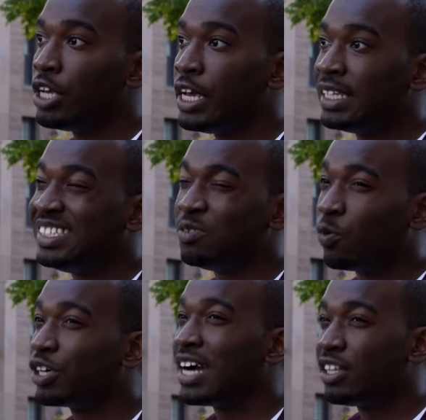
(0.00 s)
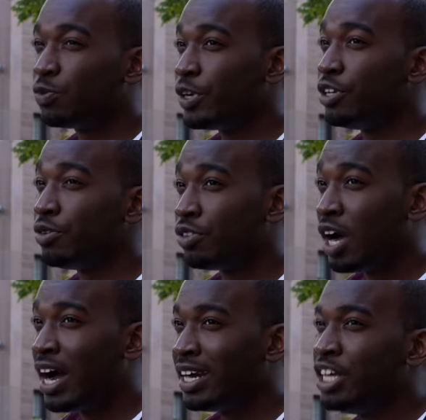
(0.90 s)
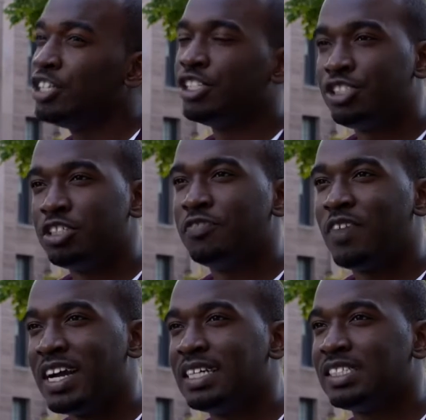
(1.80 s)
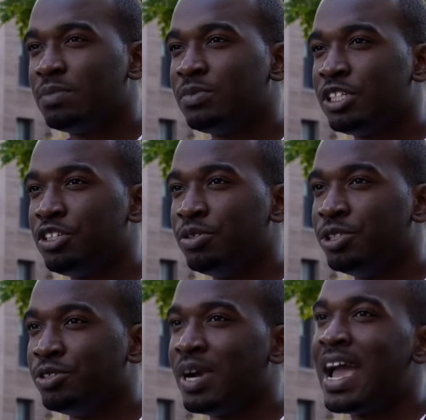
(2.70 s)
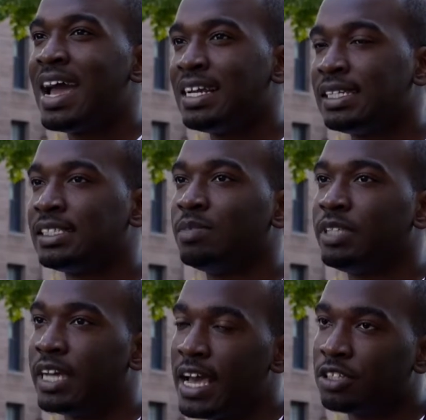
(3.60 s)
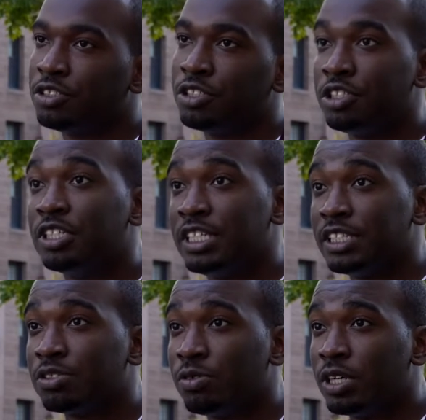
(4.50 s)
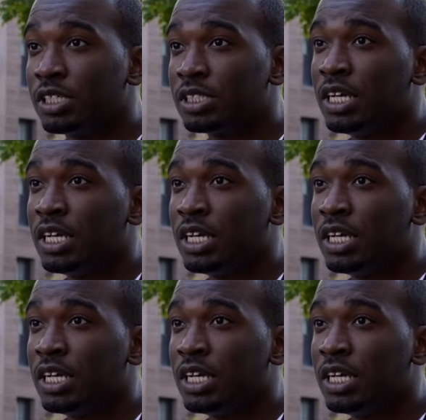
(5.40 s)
it didn't work out the way you thought, you're still finding something new and you're adding something extra to the discourse.